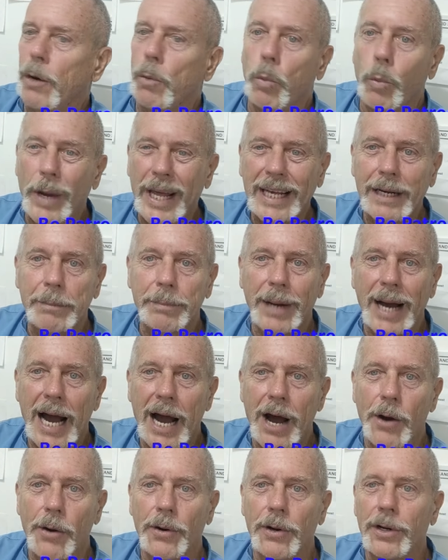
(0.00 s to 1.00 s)
wind
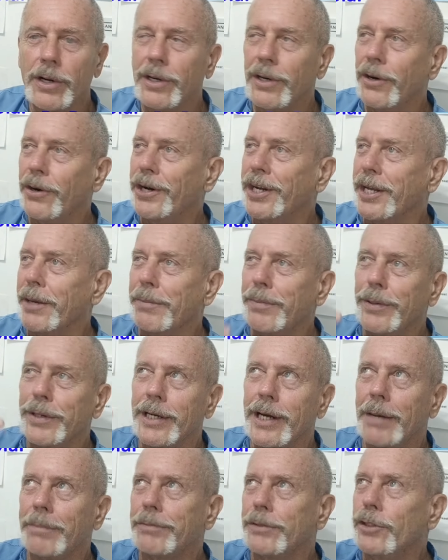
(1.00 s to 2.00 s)
power, or you put
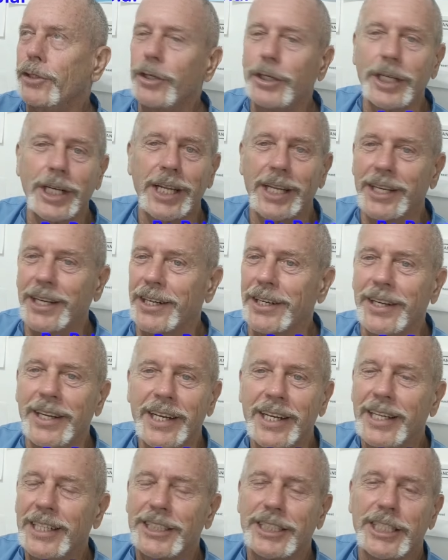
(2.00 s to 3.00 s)
up nuclear.
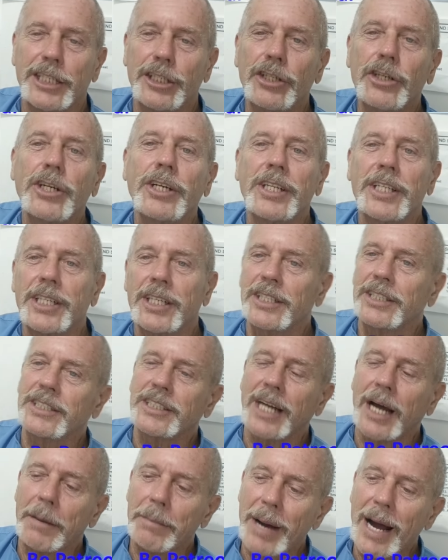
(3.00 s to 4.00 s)
See, nuclear
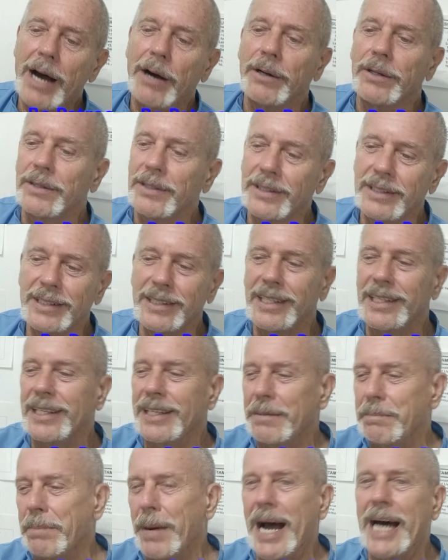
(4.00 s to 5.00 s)
is about
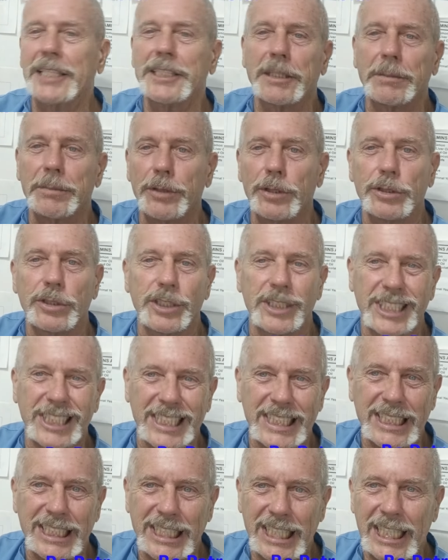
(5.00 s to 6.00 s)
impossible to
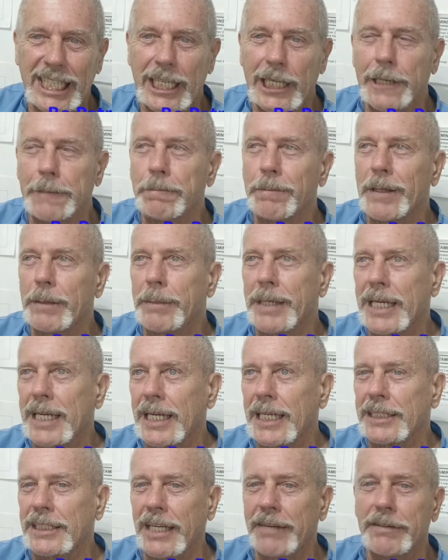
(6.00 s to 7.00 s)
succeed
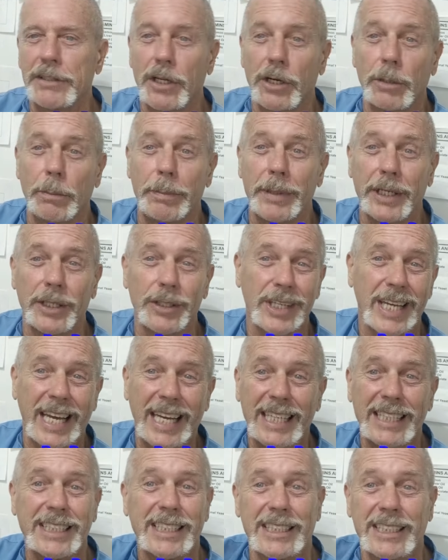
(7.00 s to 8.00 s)
because even though Bill
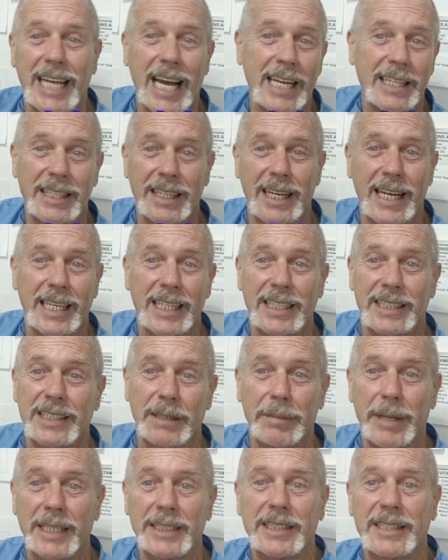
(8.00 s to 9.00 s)
Gates is acting like it's
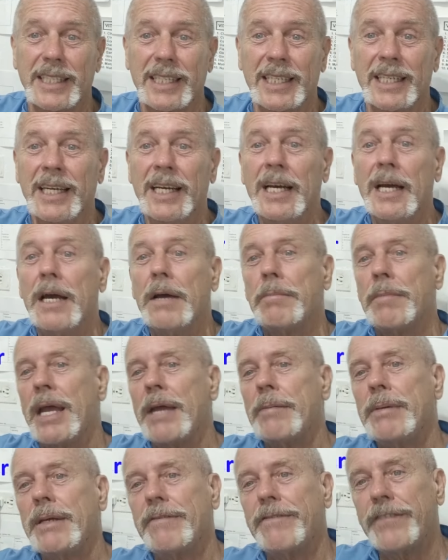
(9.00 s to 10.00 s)
the best thing,
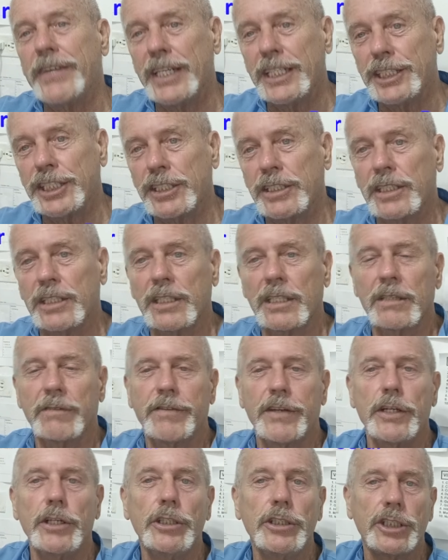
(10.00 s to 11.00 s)
maybe fusion
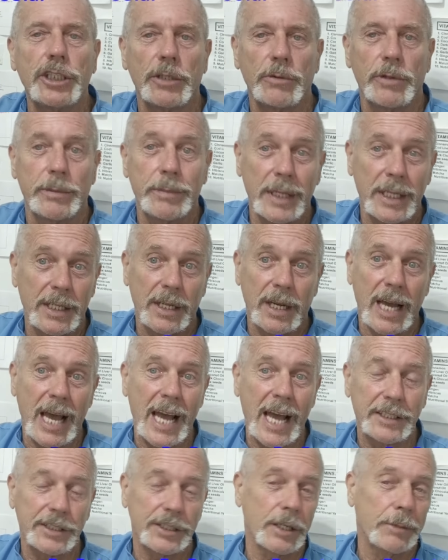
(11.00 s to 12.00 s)
would be the
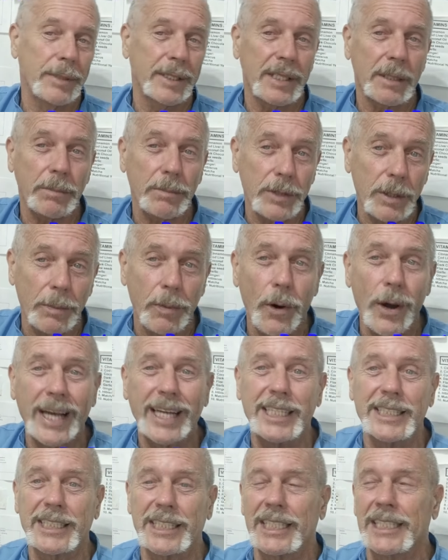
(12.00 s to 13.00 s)
answer. But the
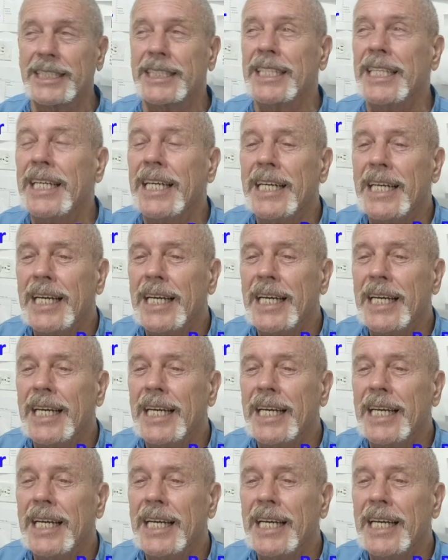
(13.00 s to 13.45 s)
point is this: